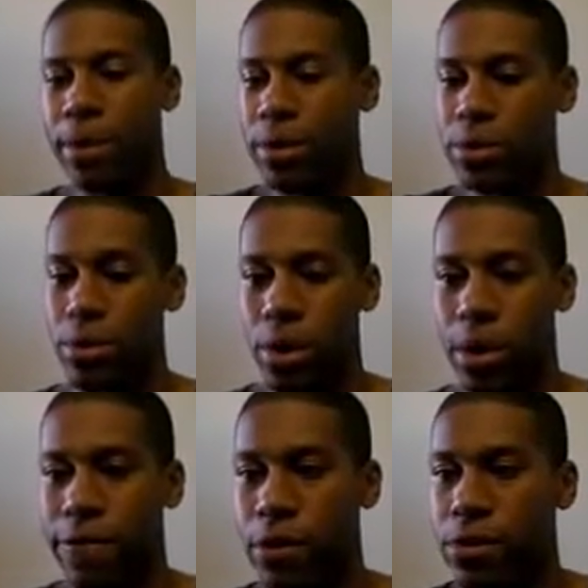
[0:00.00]
So
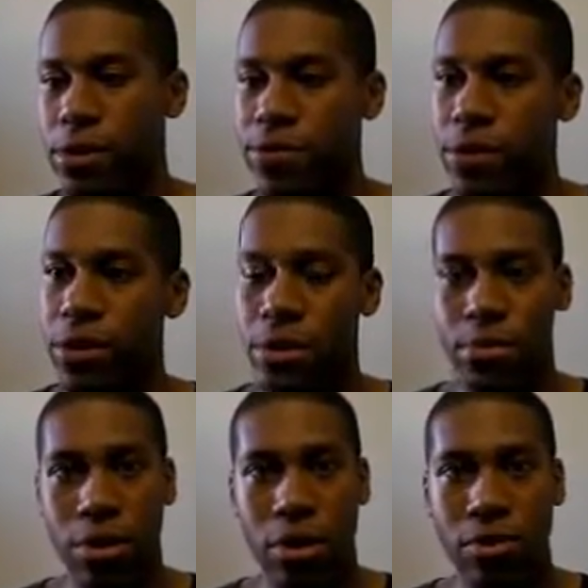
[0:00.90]
first things first, I'm
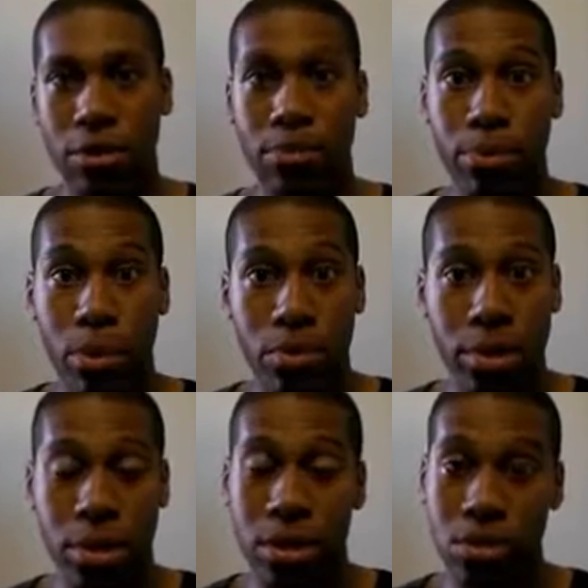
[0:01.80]
going to go over the
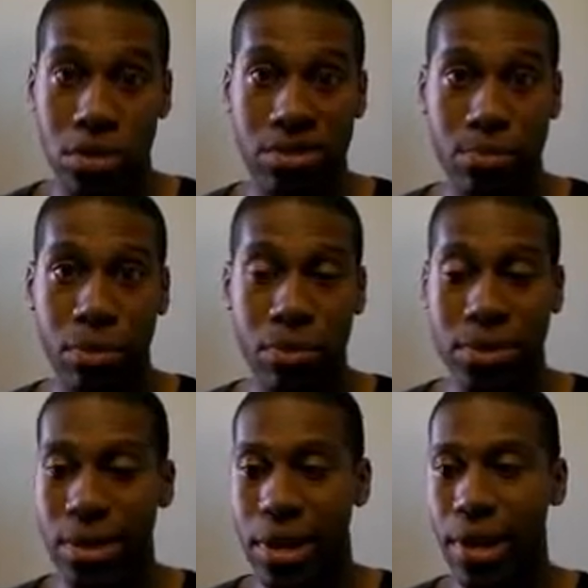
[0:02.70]
protein, the sources of
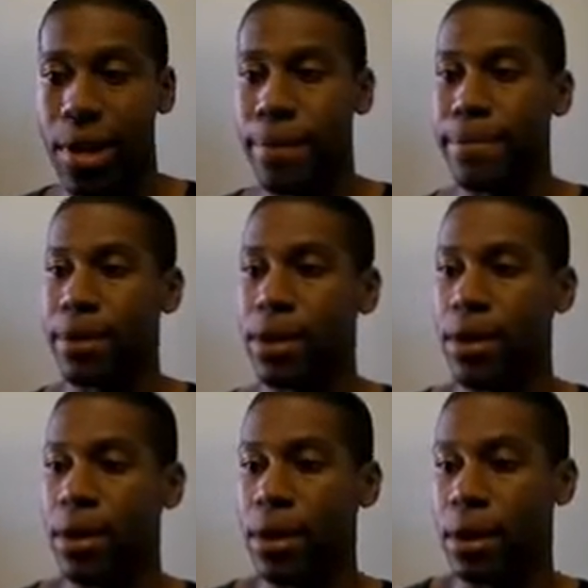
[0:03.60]
protein that I
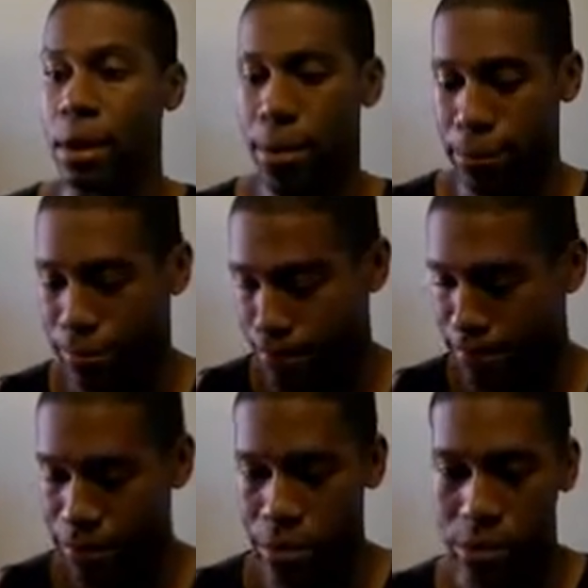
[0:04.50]
got.
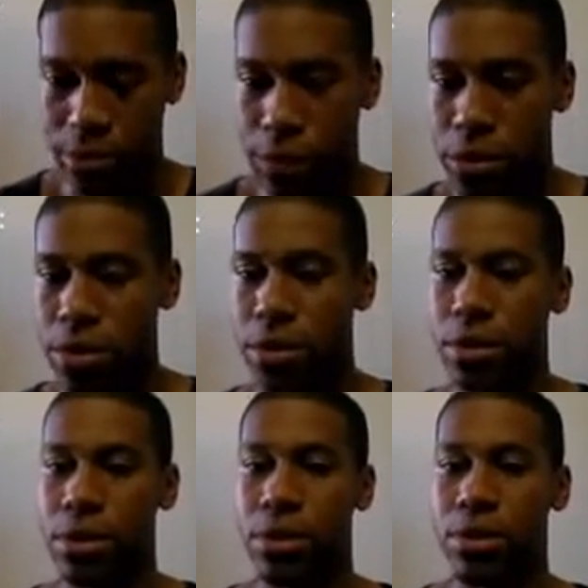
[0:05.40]
First,
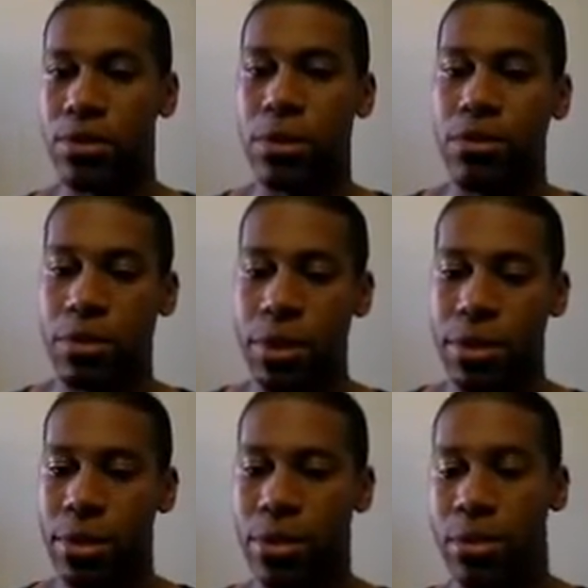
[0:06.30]
start off
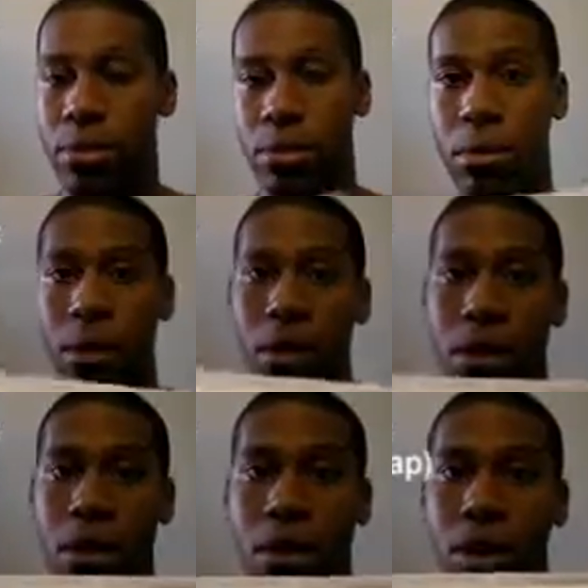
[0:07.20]
with
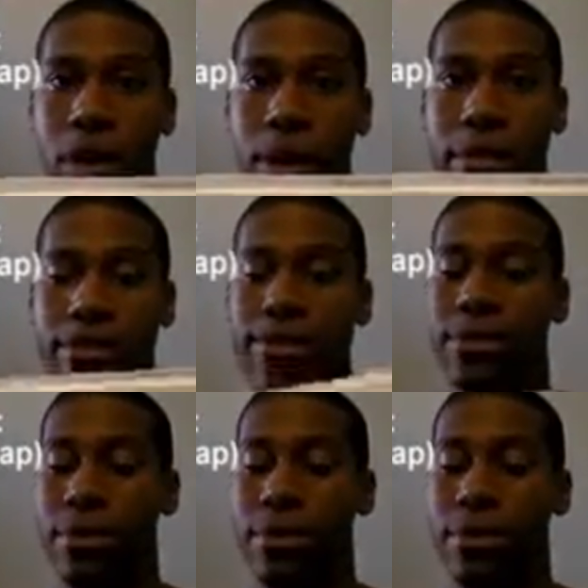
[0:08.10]
eggs.